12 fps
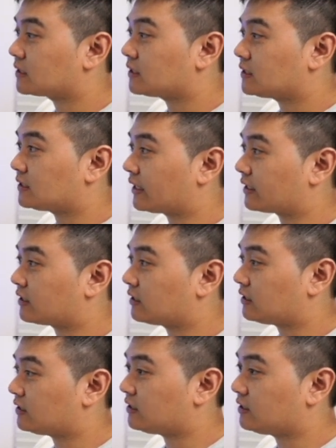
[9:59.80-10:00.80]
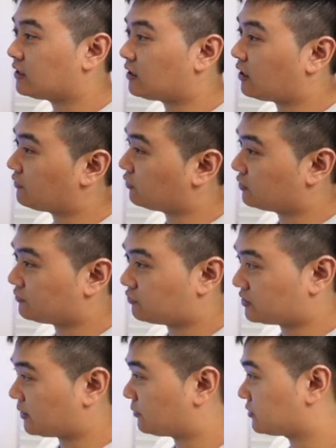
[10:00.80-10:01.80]
like here I've got, for
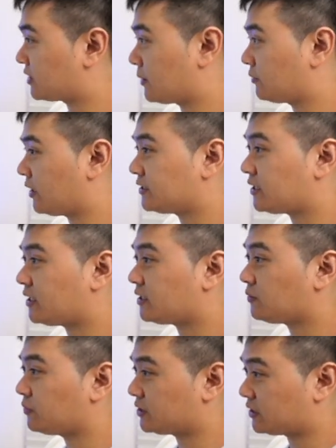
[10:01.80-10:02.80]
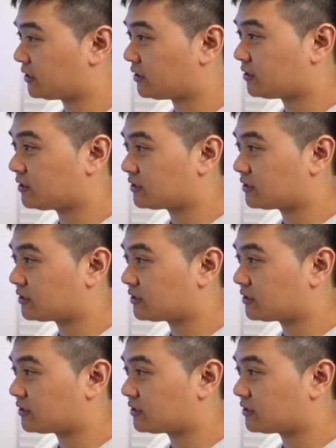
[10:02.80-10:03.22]
example, stable angina, which again is